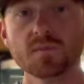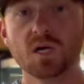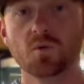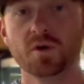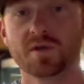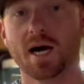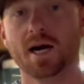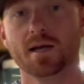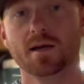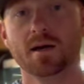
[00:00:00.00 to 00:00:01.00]
We've
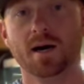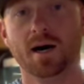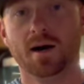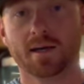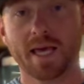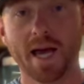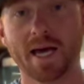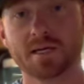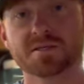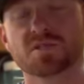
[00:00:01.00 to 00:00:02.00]
got
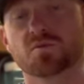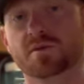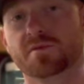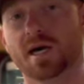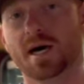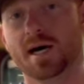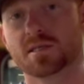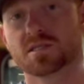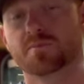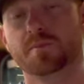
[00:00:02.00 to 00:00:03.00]
caddis, we've
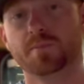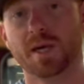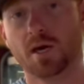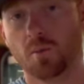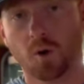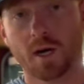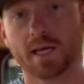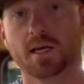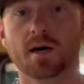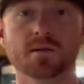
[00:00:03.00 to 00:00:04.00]
got pale
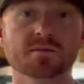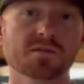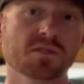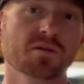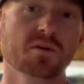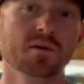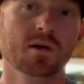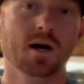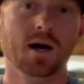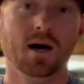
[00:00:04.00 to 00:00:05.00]
morning duns,
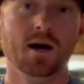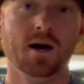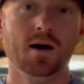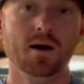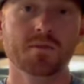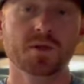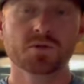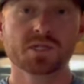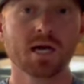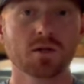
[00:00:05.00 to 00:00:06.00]

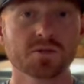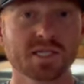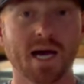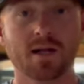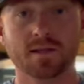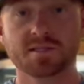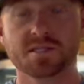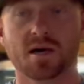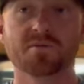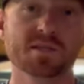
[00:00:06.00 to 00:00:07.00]
those yellow sallies
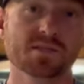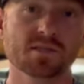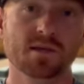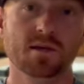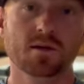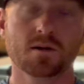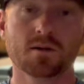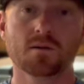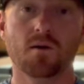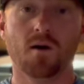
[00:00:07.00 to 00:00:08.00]
obviously
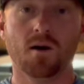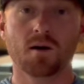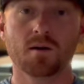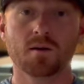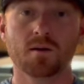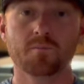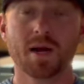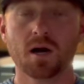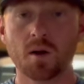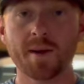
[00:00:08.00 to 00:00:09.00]
are
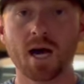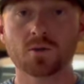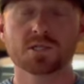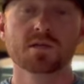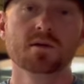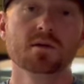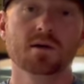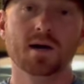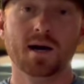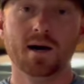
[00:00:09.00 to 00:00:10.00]
paramount
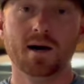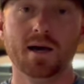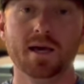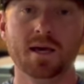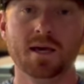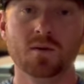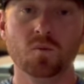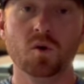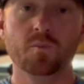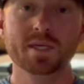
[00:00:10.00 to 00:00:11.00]
and
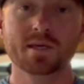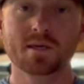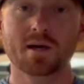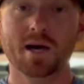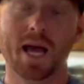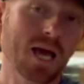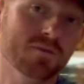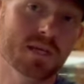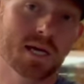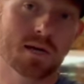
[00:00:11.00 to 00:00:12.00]
will be a
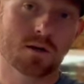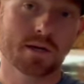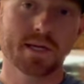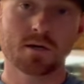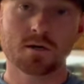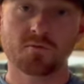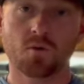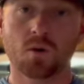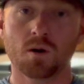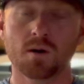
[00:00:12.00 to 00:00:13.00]
heavy hitter here
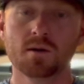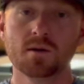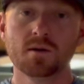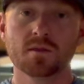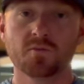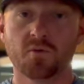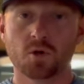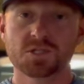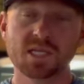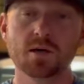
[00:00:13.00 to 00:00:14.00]
for the
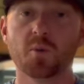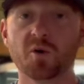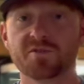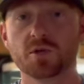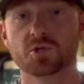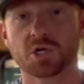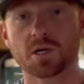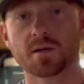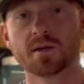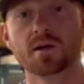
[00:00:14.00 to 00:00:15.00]
foreseeable
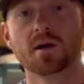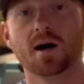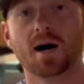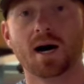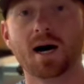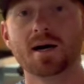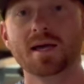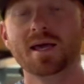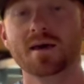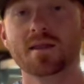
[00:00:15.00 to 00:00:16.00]
future.
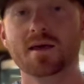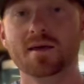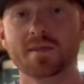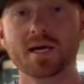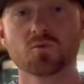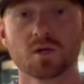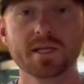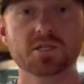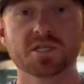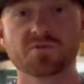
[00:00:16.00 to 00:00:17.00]
And then
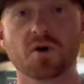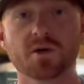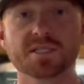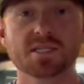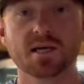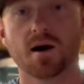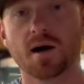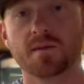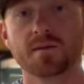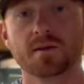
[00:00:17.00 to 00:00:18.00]
really just focusing
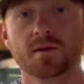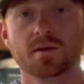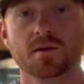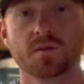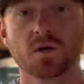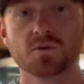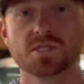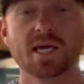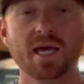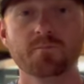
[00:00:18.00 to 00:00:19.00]
on
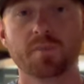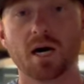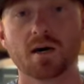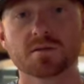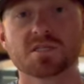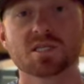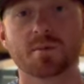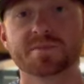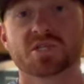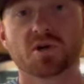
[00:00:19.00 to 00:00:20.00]
those same bugs
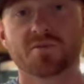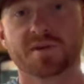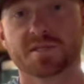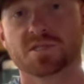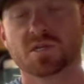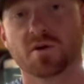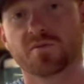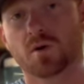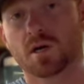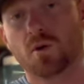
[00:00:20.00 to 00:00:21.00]
subsurface. So
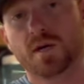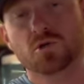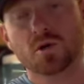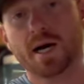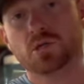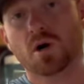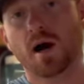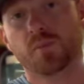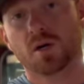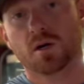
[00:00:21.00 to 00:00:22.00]
if we're going dry
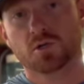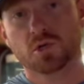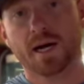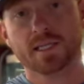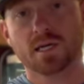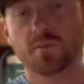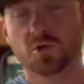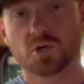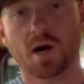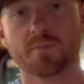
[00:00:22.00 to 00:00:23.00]
dropper or dry double
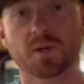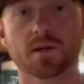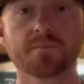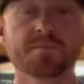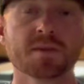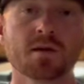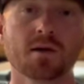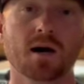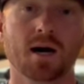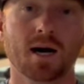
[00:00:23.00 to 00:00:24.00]
dropper,
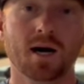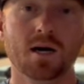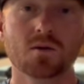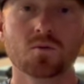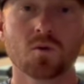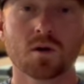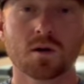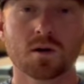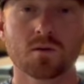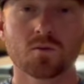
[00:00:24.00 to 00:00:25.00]

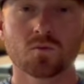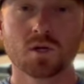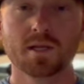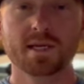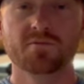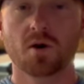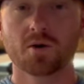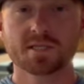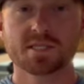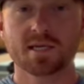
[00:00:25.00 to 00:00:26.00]
we're really
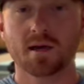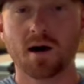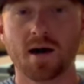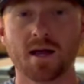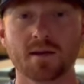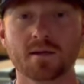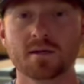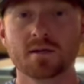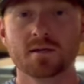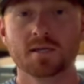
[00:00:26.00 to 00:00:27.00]
focusing on,
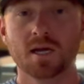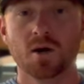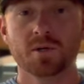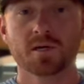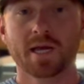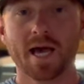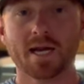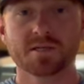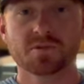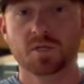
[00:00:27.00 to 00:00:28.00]
your
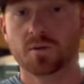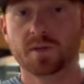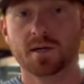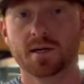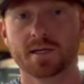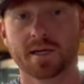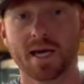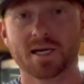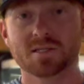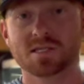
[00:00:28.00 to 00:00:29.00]
caddis pupa and your
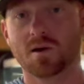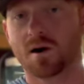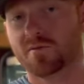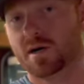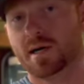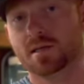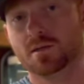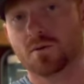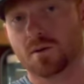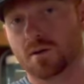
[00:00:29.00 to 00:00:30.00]
caddis larva and
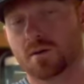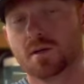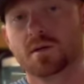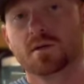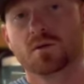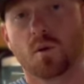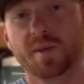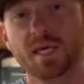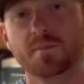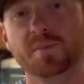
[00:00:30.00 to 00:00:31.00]
your
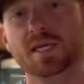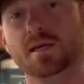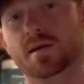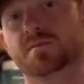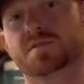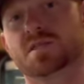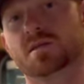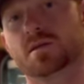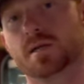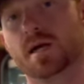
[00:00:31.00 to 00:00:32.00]
PMD nymphs and
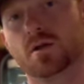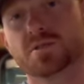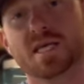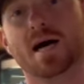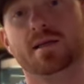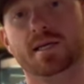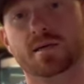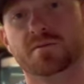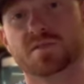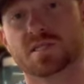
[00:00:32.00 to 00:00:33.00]
your yellow sally
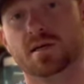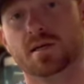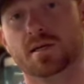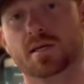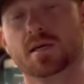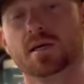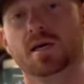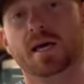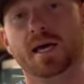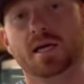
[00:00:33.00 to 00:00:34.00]
nymphs and
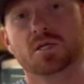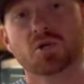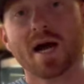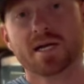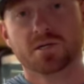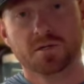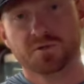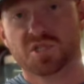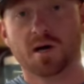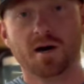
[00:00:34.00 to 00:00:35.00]

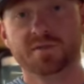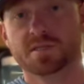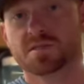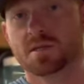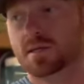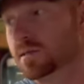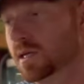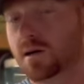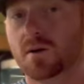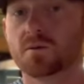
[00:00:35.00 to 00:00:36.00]
attractors, obviously,
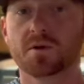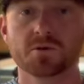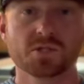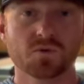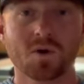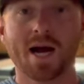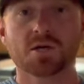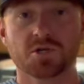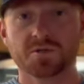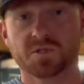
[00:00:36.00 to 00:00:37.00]
those
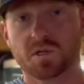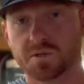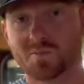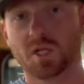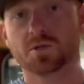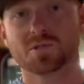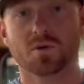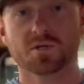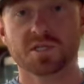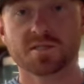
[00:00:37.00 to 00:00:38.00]
thrashers, those
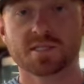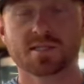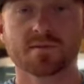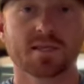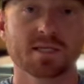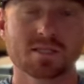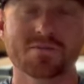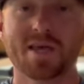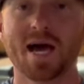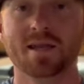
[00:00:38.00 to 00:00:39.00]
blowtorches and things
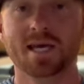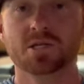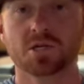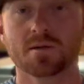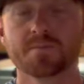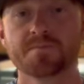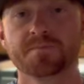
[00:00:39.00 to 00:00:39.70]
of that nature.